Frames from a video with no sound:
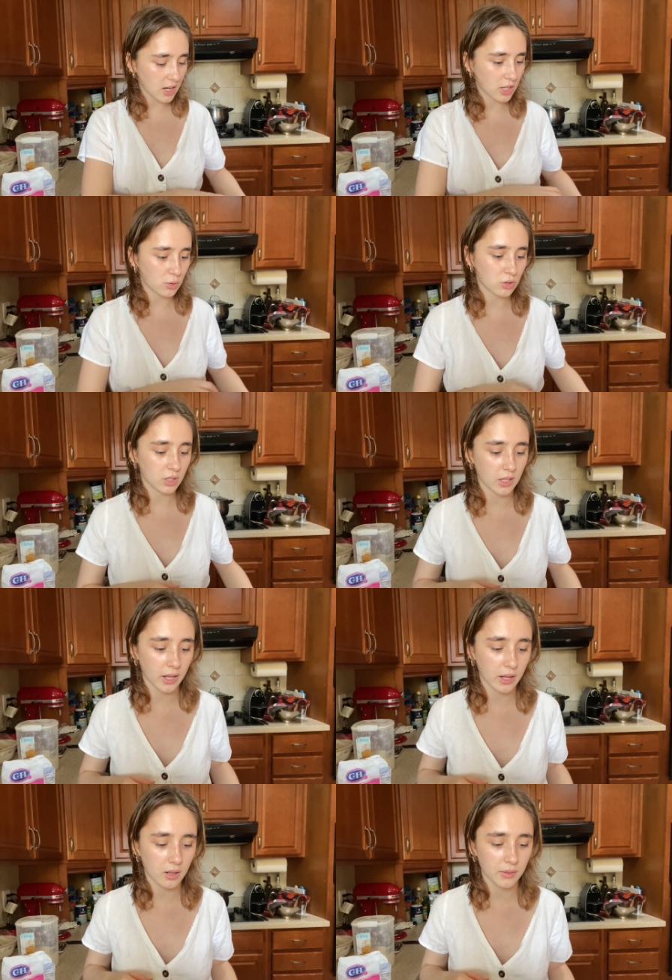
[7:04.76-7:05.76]
usually
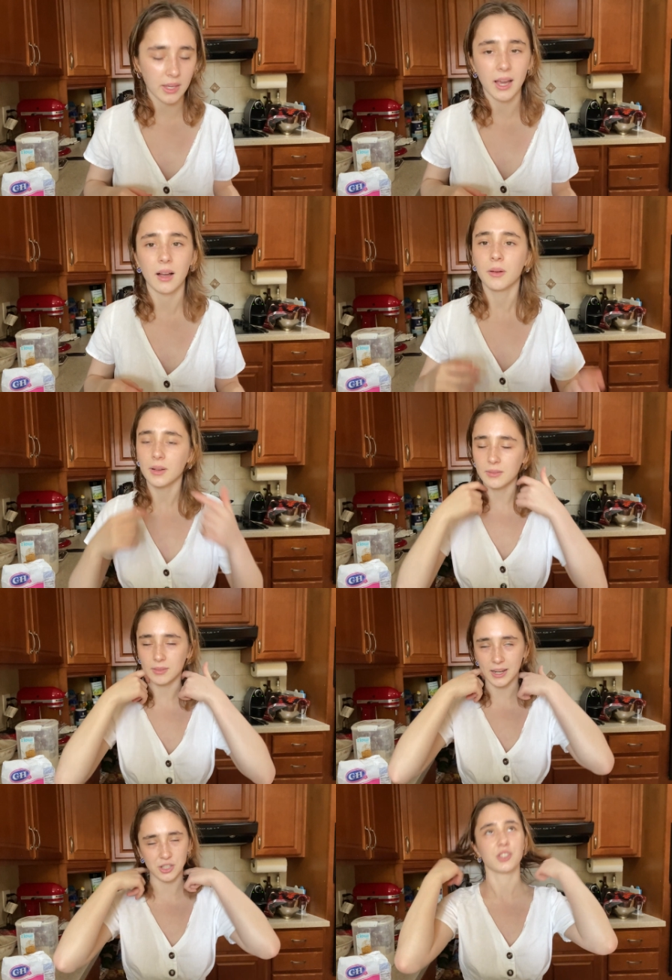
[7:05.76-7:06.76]
like, yeah,
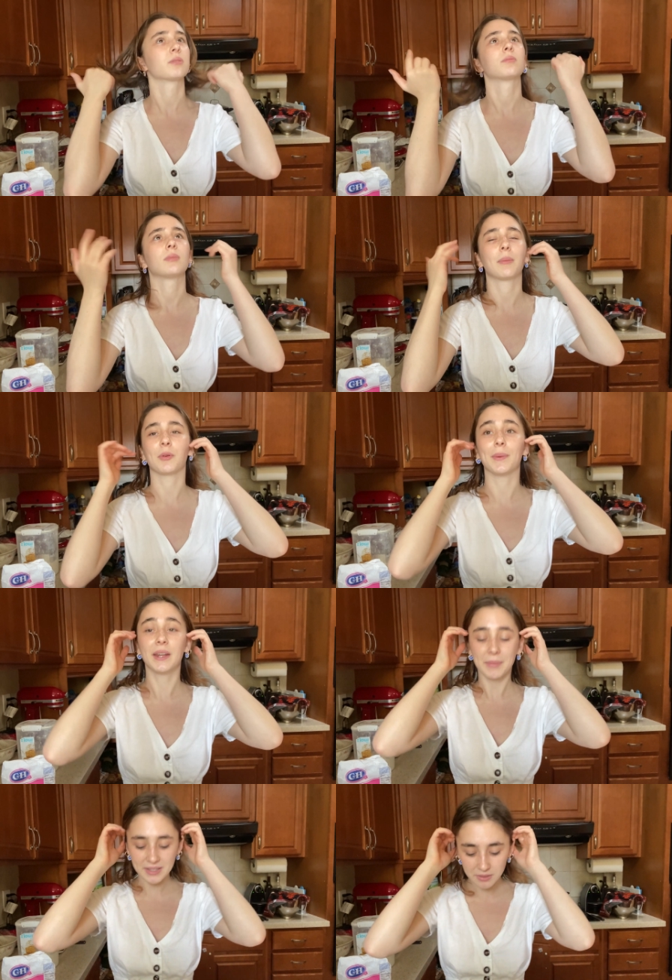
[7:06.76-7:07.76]
I'm
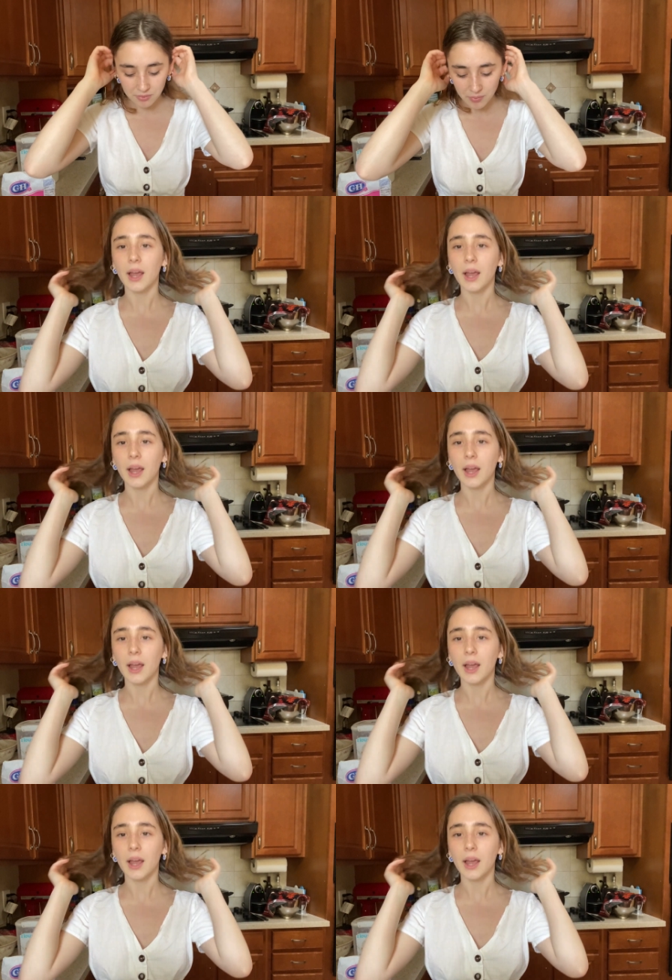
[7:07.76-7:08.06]
repeating myself.